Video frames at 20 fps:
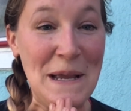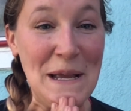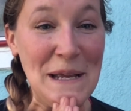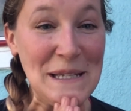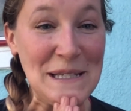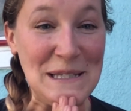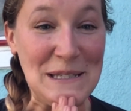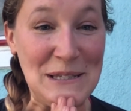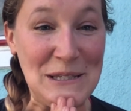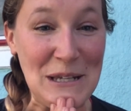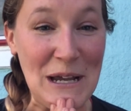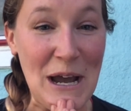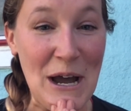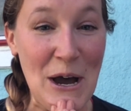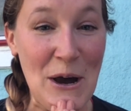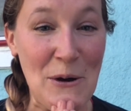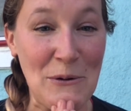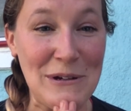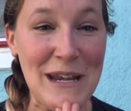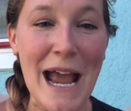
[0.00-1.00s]
So
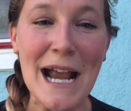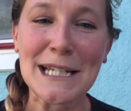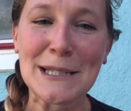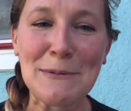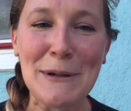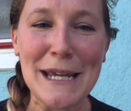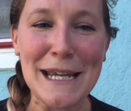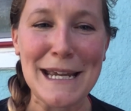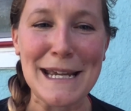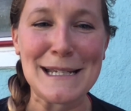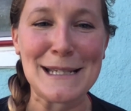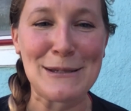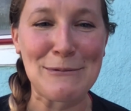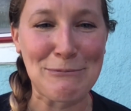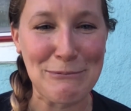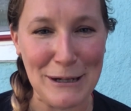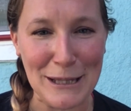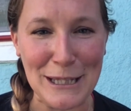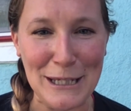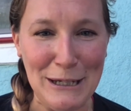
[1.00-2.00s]
next week is
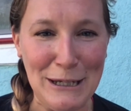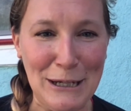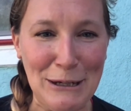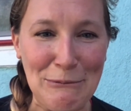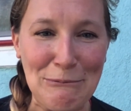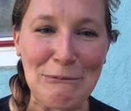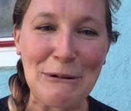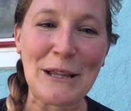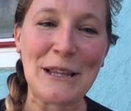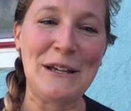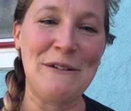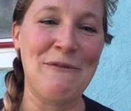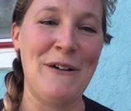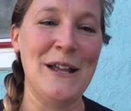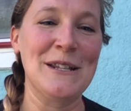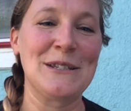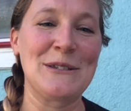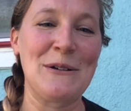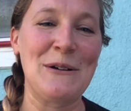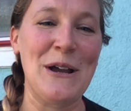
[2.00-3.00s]
really, really
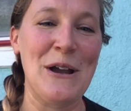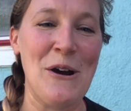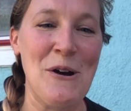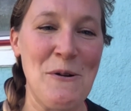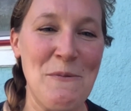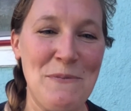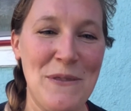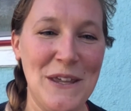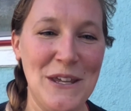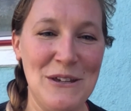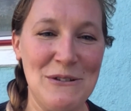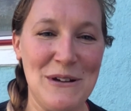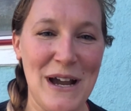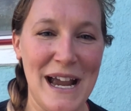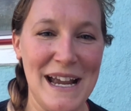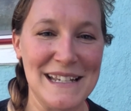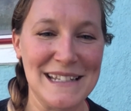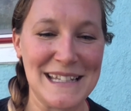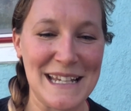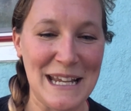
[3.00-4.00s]
fun. So I hope that you
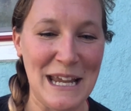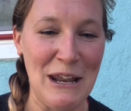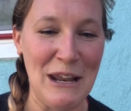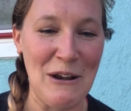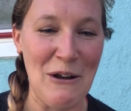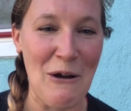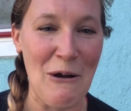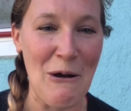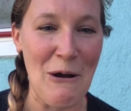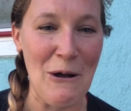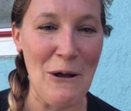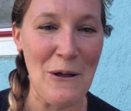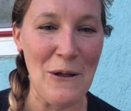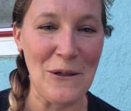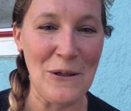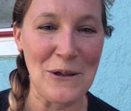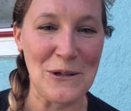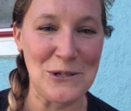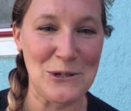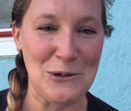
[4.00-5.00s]
guys can
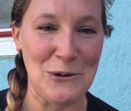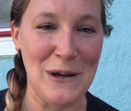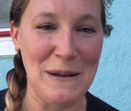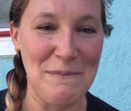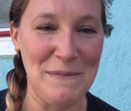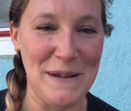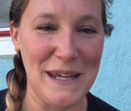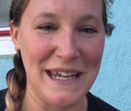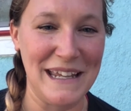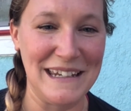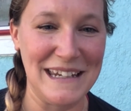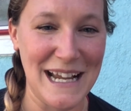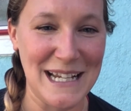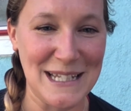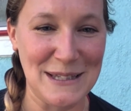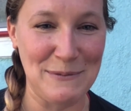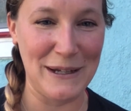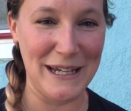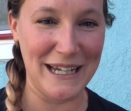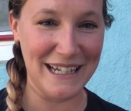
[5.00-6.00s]
all join me
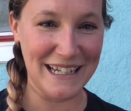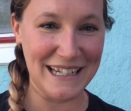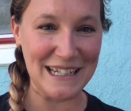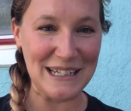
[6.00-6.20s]
next week.